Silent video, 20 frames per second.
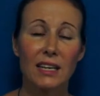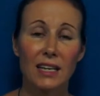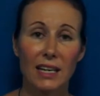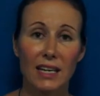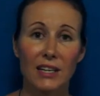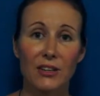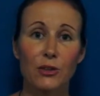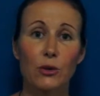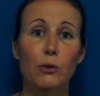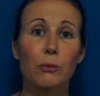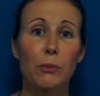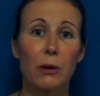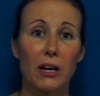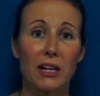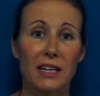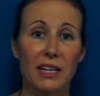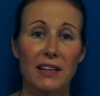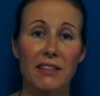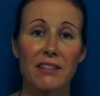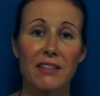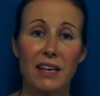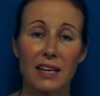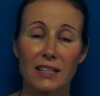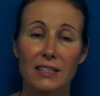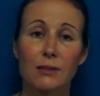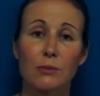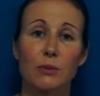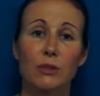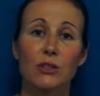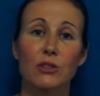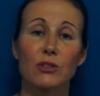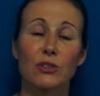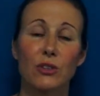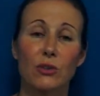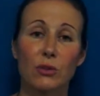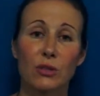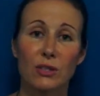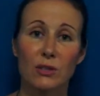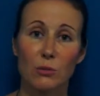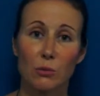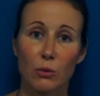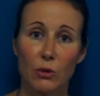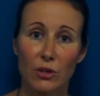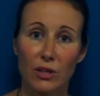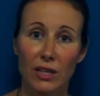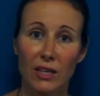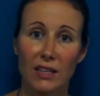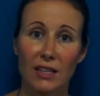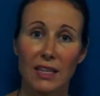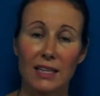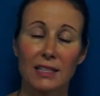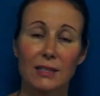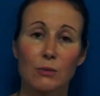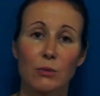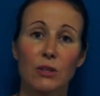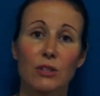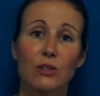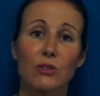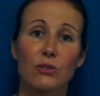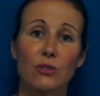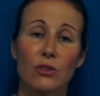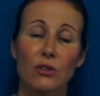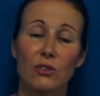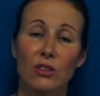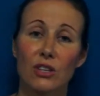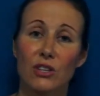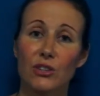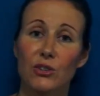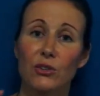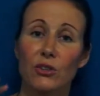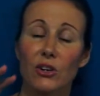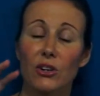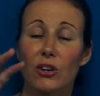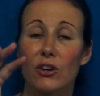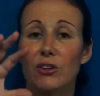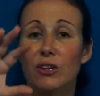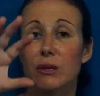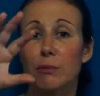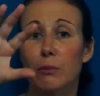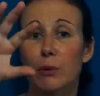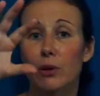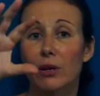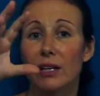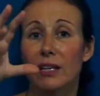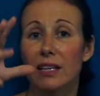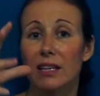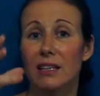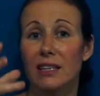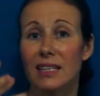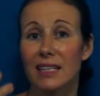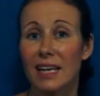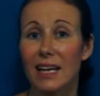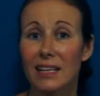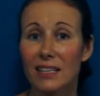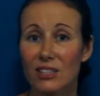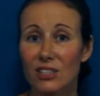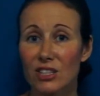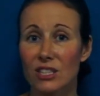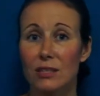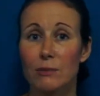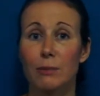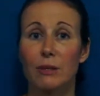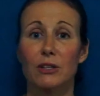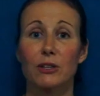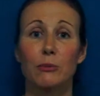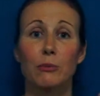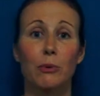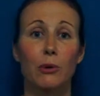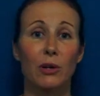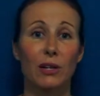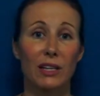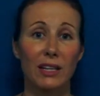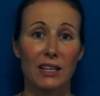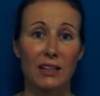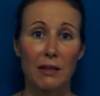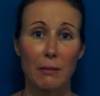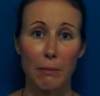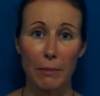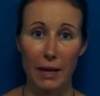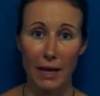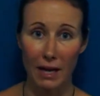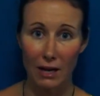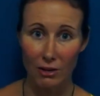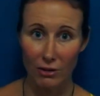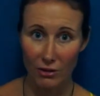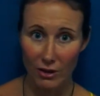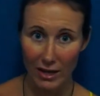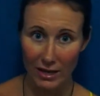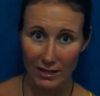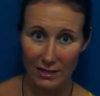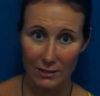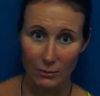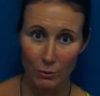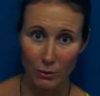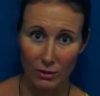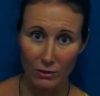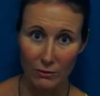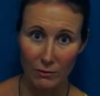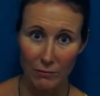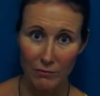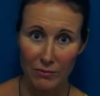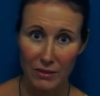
in your body, and that's when you know it's working. That's when you know that you're not only pulling in the energy, but you're pulling in the power as well.